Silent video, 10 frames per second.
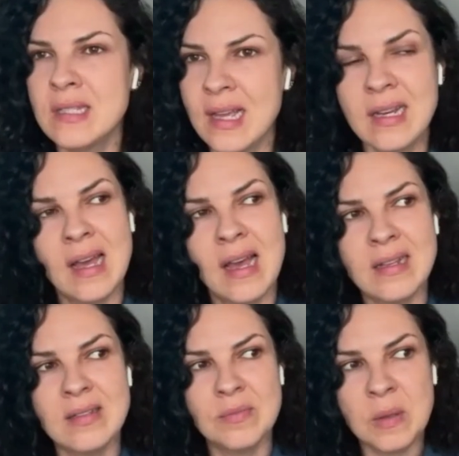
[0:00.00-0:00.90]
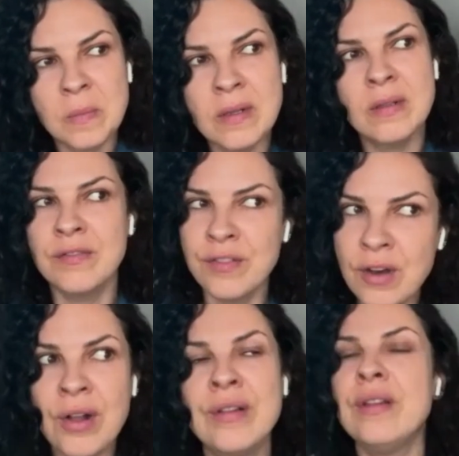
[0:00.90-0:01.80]
like that. People
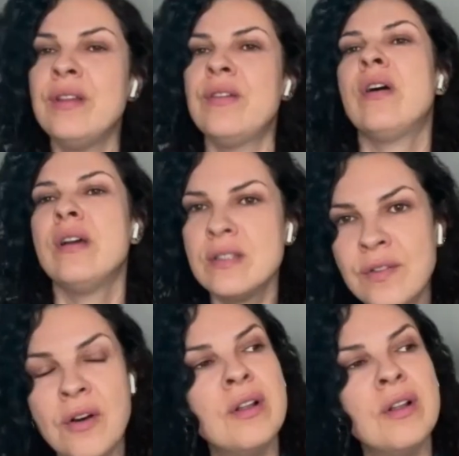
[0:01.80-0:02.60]
fall and arise